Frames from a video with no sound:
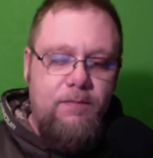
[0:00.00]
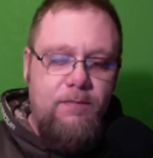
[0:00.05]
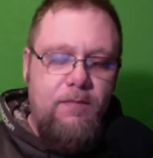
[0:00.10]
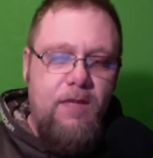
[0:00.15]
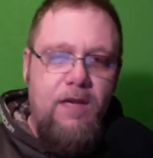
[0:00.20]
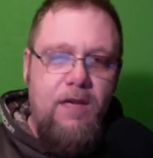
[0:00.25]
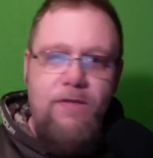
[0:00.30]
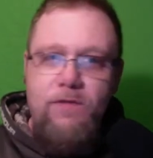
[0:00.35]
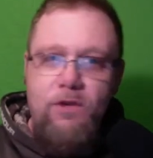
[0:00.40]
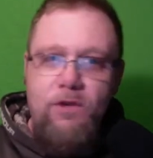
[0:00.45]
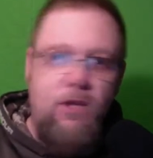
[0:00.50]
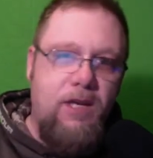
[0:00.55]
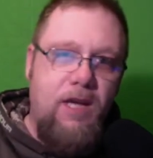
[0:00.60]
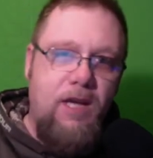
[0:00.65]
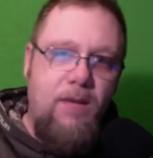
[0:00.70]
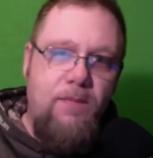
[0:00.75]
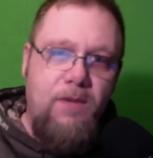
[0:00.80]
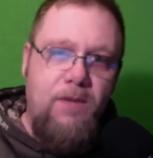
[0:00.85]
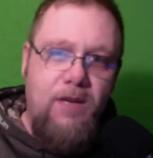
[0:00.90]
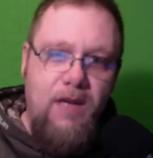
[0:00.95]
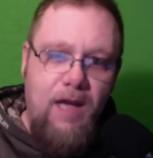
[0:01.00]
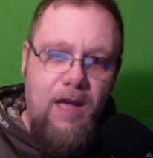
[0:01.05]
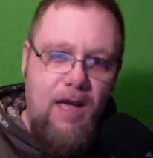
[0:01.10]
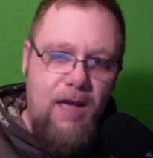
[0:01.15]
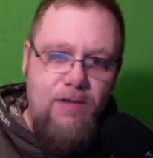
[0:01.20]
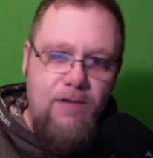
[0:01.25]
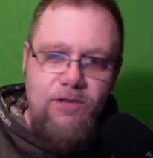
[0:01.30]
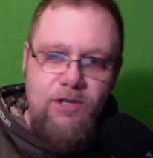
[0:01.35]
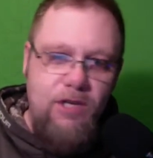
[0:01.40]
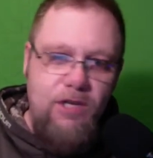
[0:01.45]
And if you look up the
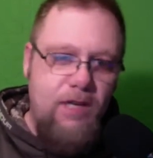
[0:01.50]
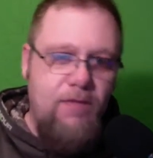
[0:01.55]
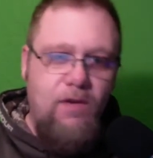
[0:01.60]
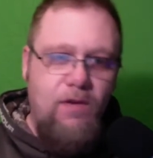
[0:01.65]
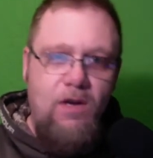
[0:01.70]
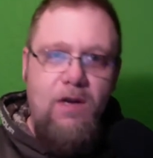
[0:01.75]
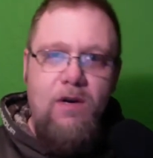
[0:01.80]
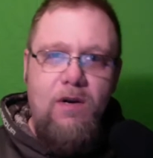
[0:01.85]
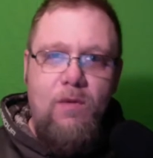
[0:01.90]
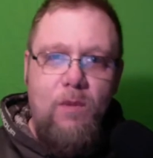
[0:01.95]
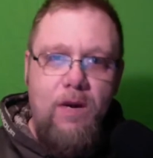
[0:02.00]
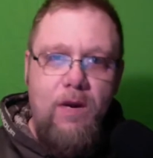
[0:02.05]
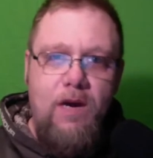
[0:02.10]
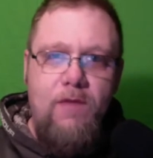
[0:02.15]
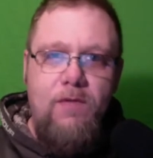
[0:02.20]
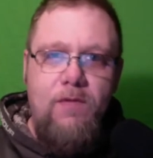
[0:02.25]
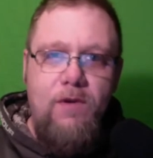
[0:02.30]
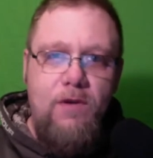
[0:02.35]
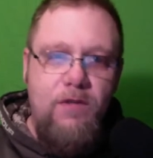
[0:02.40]
god Shiva or whatever,